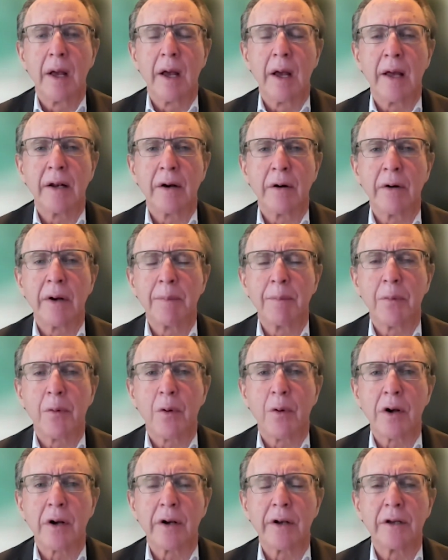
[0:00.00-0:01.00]
and are
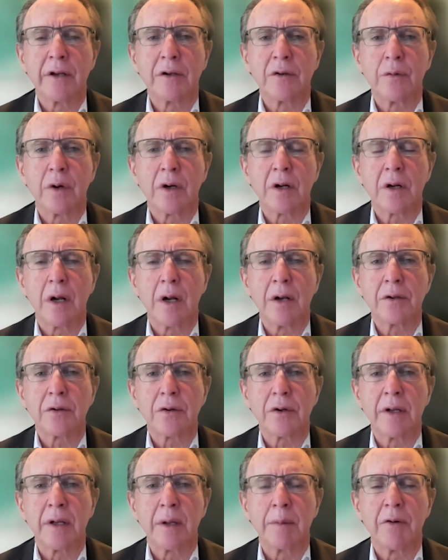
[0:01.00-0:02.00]
imported into a
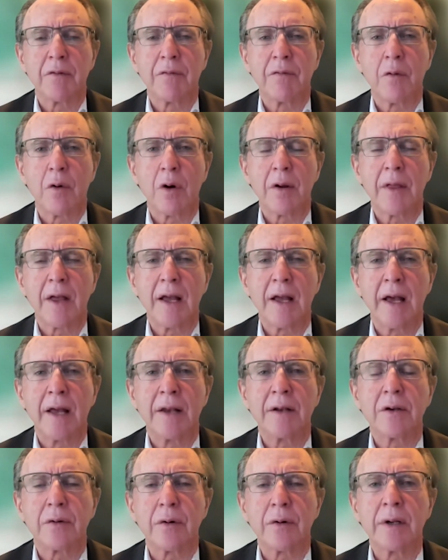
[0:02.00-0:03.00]
country and before they
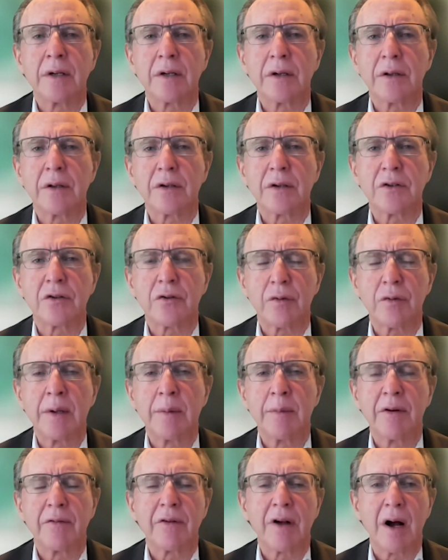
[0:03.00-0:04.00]
enter into the
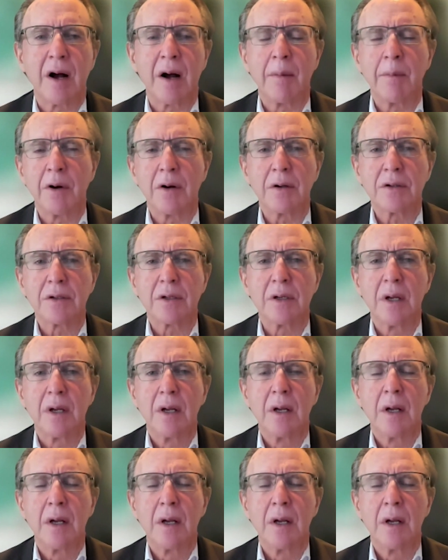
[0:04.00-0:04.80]
stream of commerce.